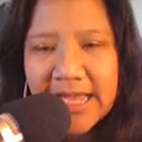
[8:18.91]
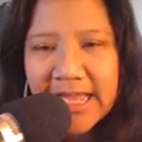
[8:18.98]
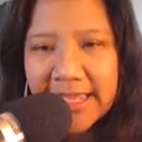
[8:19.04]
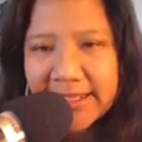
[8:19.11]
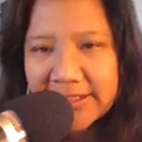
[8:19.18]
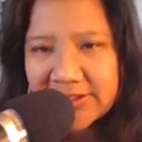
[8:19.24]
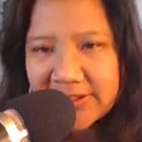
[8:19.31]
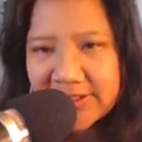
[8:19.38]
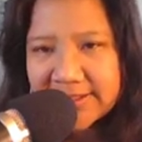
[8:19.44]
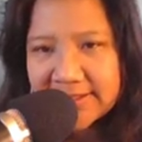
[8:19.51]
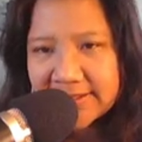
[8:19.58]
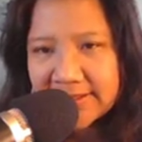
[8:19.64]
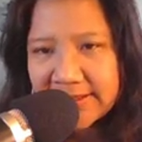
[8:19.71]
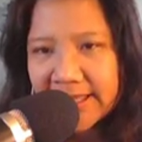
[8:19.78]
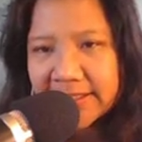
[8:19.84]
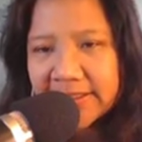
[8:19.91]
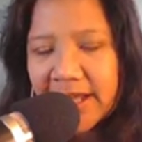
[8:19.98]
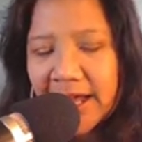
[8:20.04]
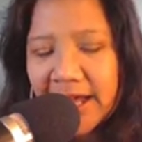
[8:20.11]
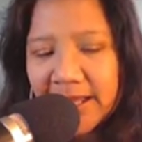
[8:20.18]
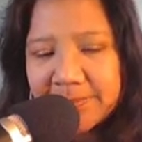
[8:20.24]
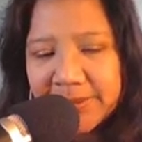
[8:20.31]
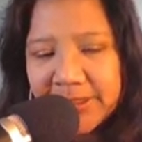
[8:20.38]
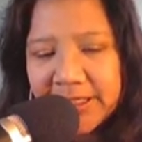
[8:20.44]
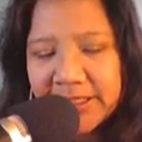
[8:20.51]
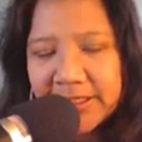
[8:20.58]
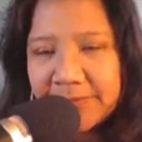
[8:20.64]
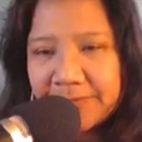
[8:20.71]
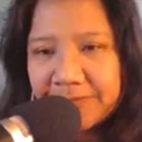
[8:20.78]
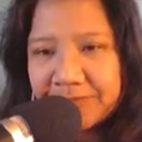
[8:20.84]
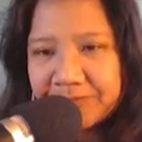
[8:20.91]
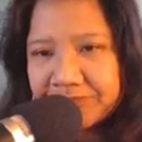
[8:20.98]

I can just select copy,